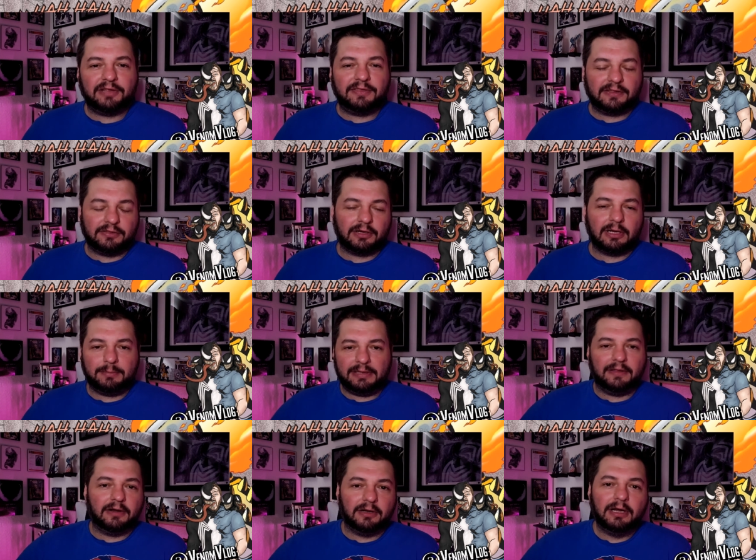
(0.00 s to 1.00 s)
I think they're going to be
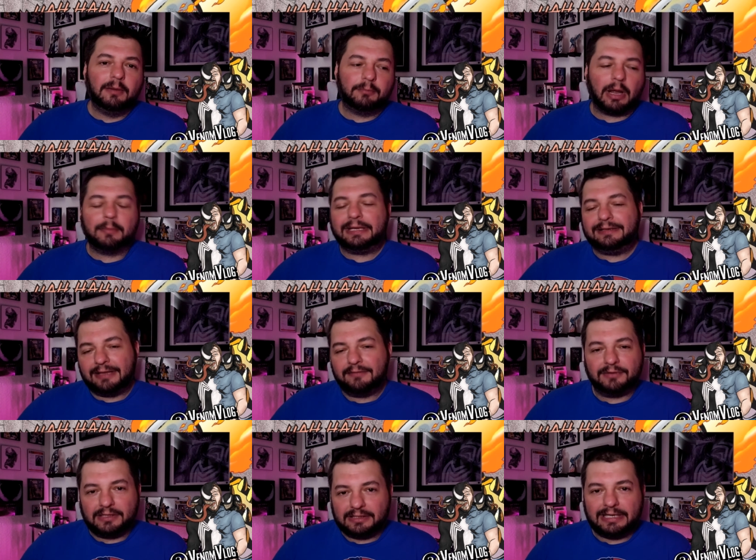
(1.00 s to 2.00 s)
there probably
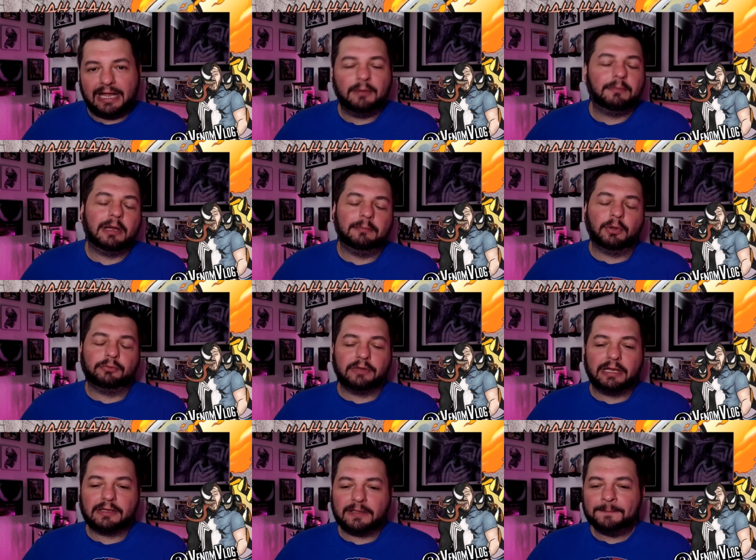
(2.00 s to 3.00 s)
indefinitely now, uh, most
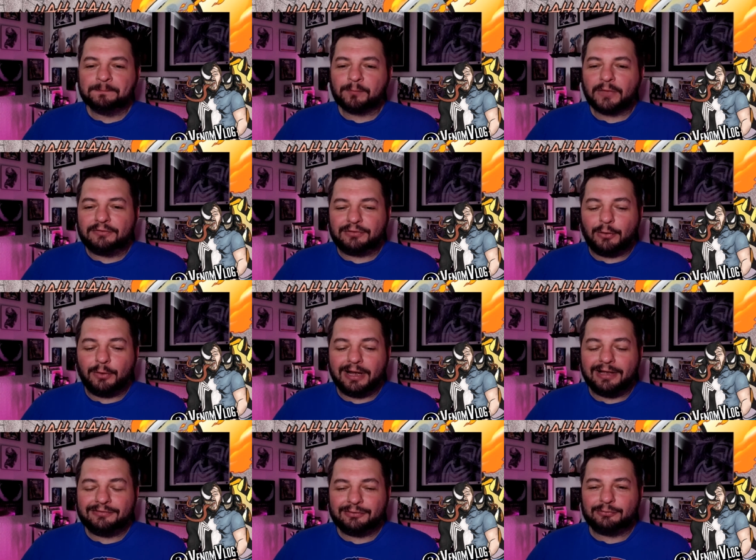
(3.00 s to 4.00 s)
likely. So, uh, so